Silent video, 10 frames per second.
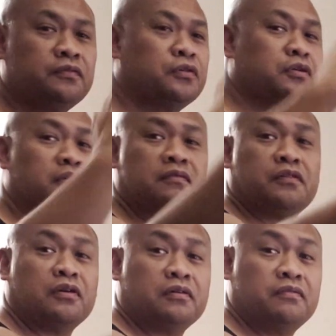
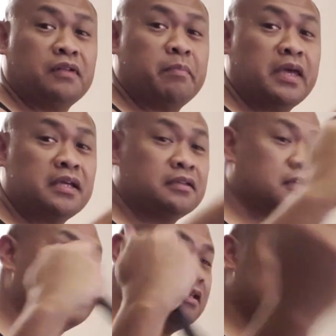for flipping,
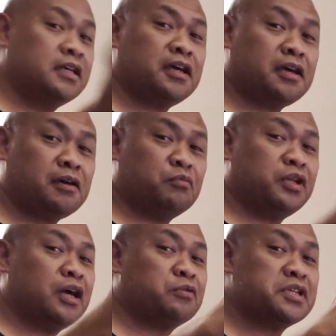
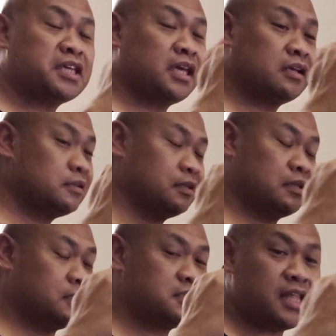without
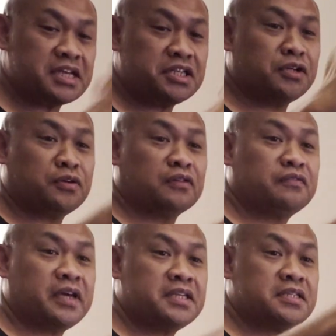risking slashing your own
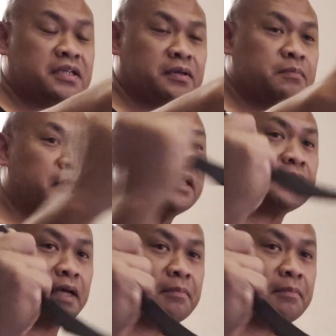face. But